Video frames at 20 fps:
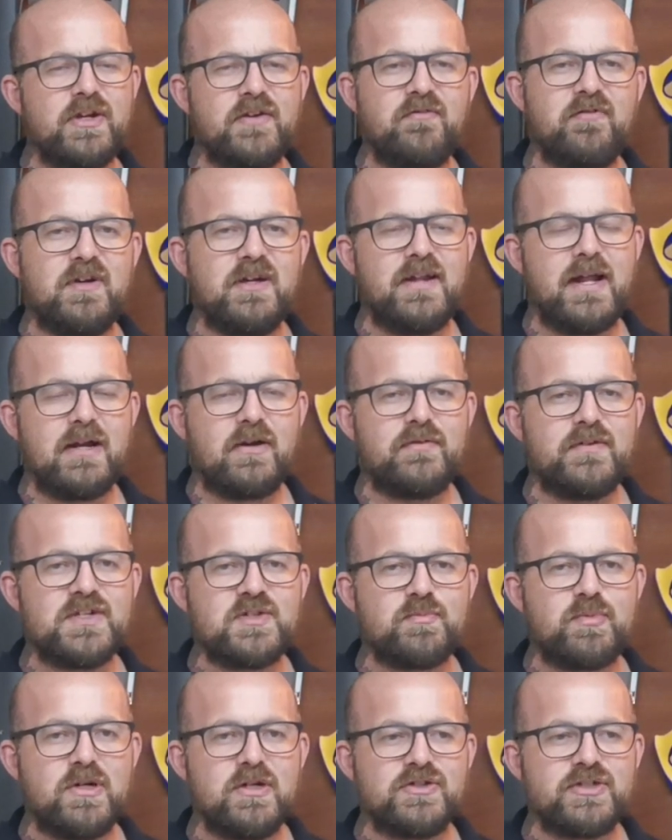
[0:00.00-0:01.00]
done different then on
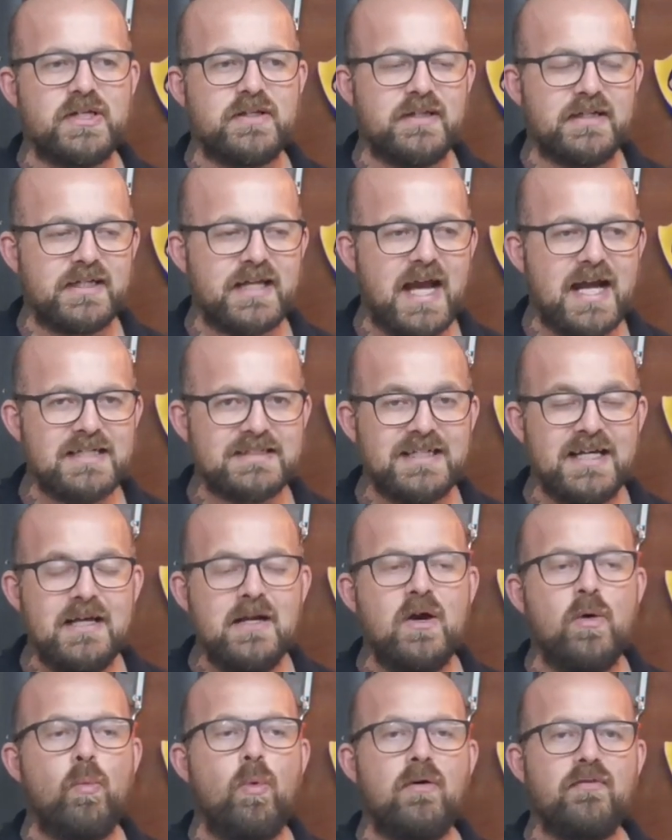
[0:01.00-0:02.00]
this project then, guys?
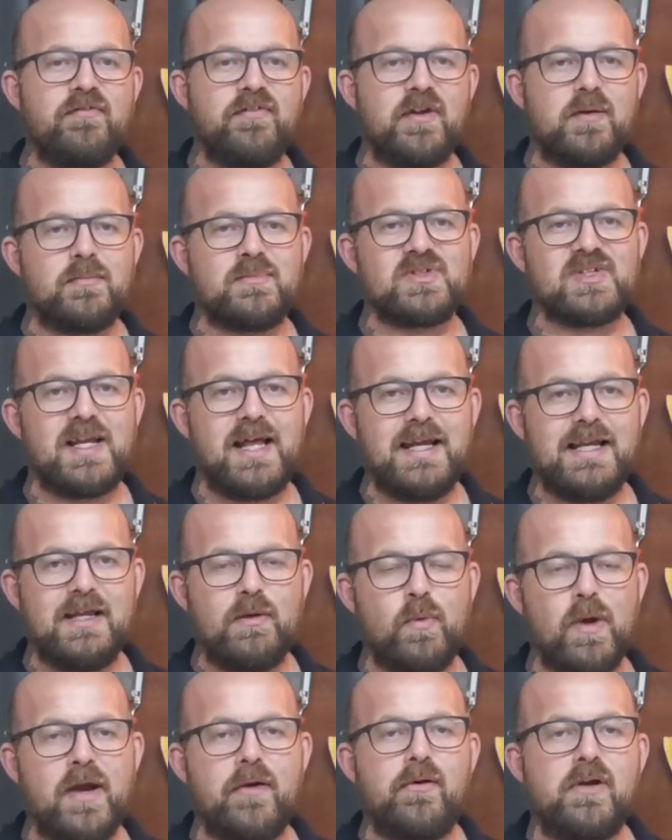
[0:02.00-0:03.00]
One thing I'm
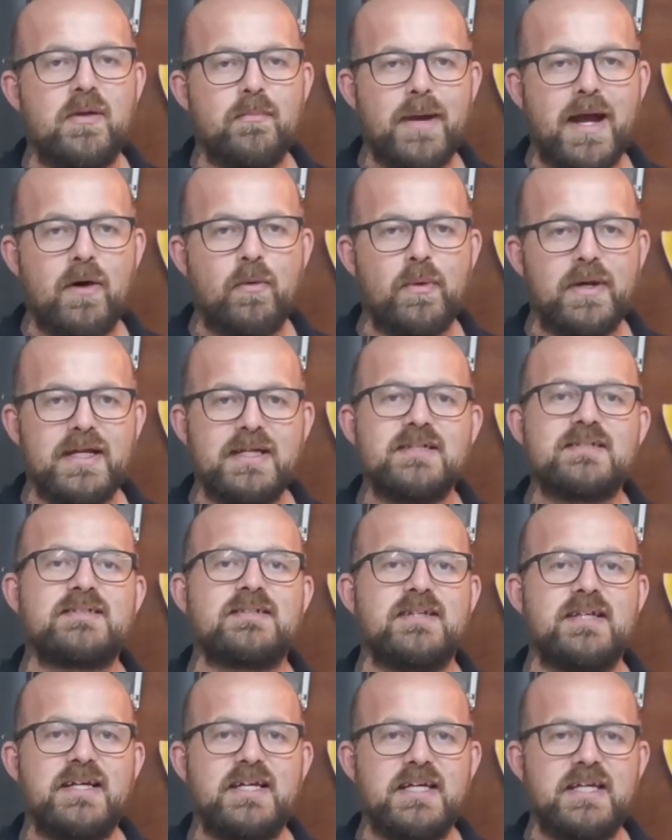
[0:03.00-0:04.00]
slightly wary about
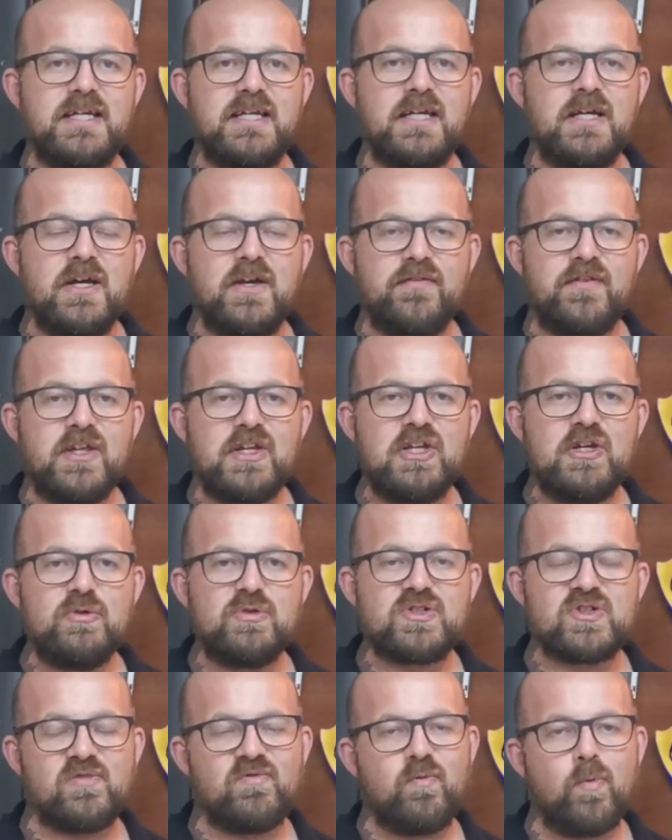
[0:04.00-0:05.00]
is the, the
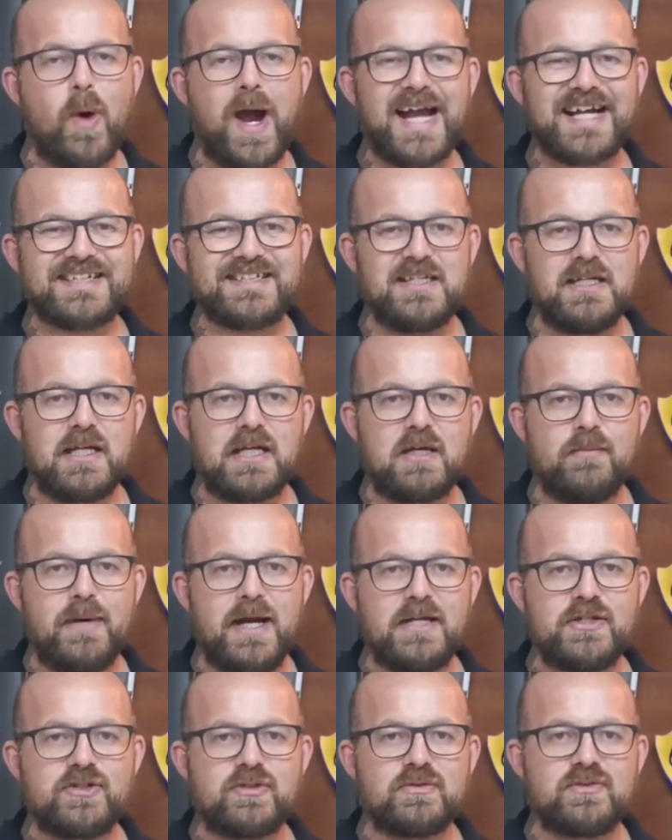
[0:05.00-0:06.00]
use of wax in a
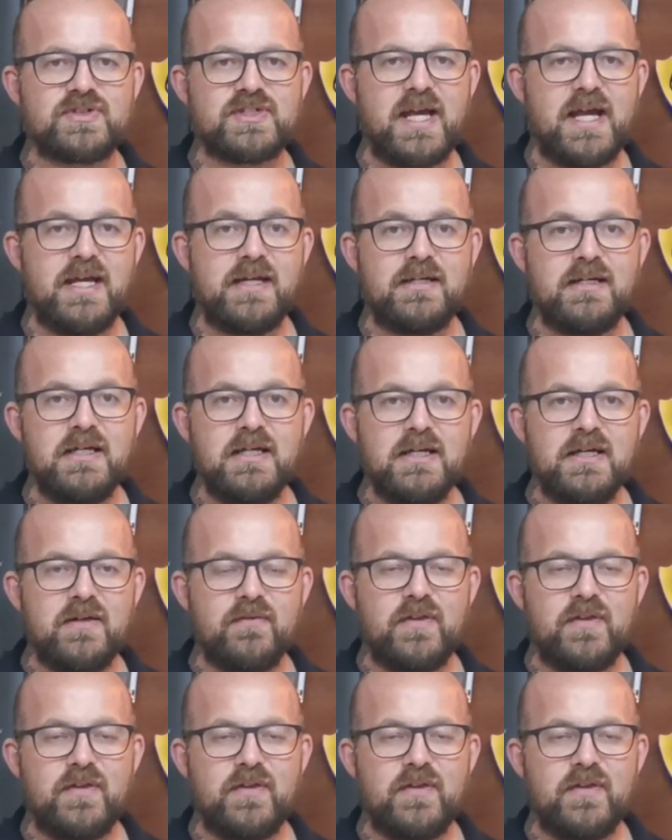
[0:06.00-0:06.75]
commercial setting.